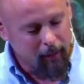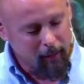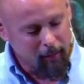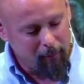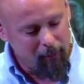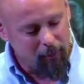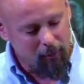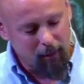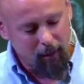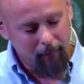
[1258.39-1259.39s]

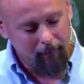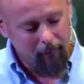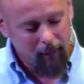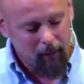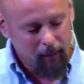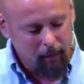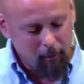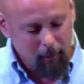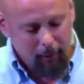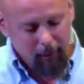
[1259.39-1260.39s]
imagery, can
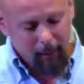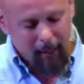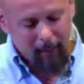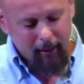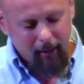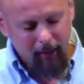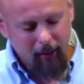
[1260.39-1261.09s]
peel back these